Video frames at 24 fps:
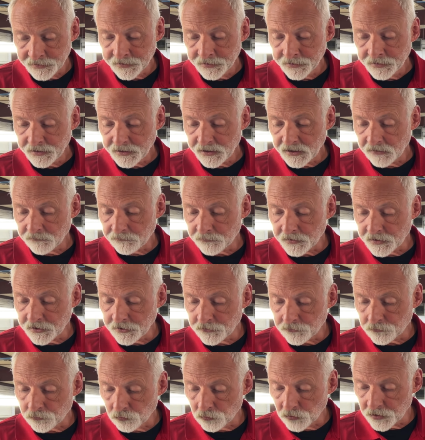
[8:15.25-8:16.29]
If it is
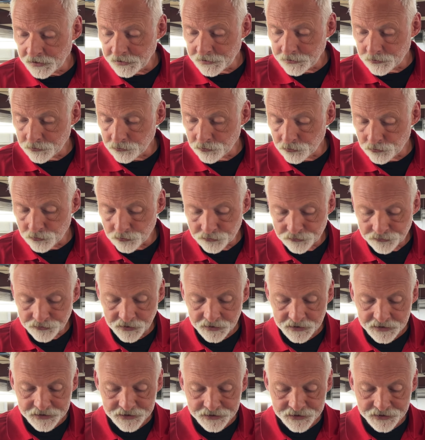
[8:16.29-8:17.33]
reused,
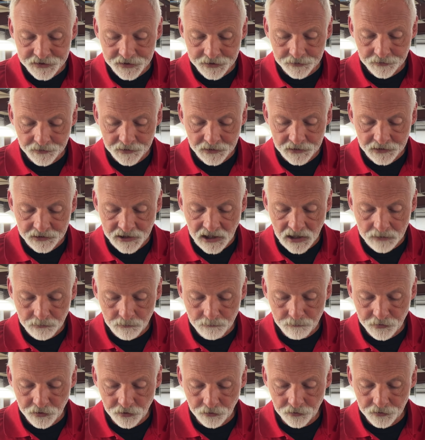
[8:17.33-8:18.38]
sealing
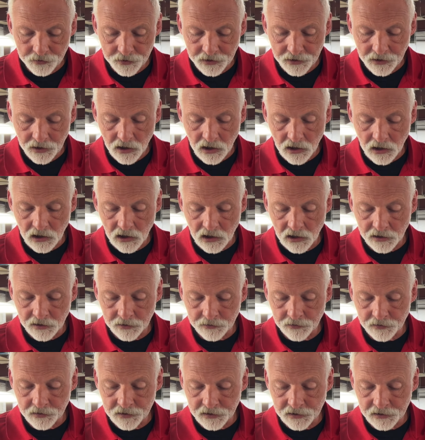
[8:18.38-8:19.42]
capability
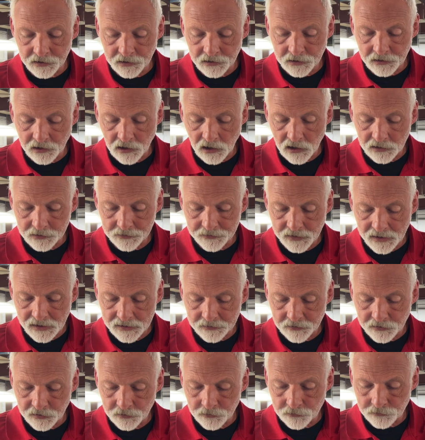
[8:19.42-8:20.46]
on the
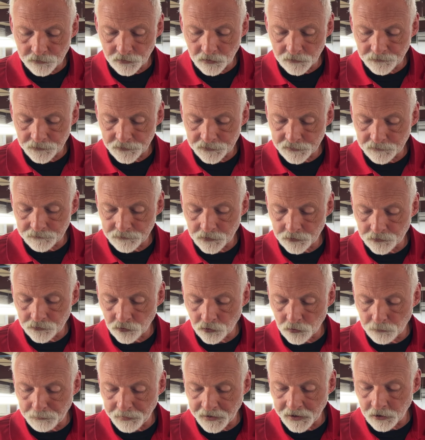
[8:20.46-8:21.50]
contacting surface of the door
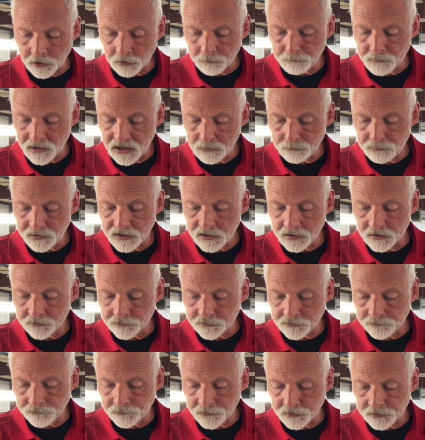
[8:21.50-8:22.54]
panel may be
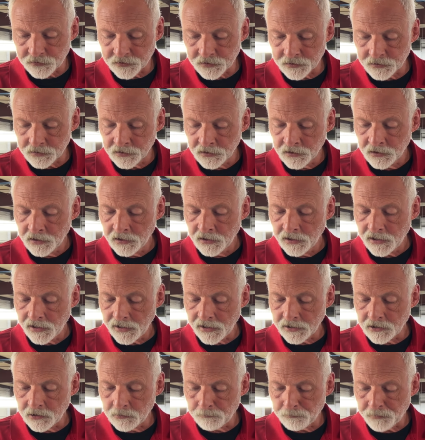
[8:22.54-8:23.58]
insufficient
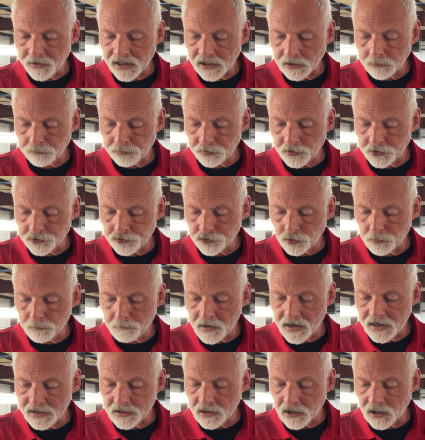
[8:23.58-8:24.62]
and impact pressure
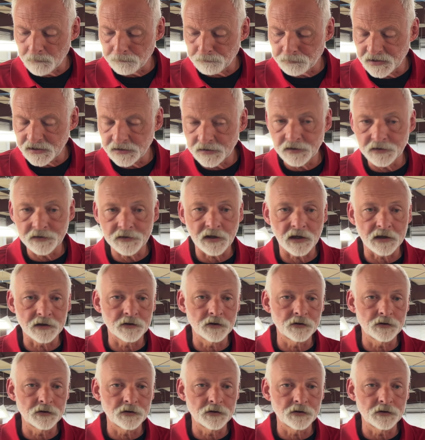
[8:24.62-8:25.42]
may not be detected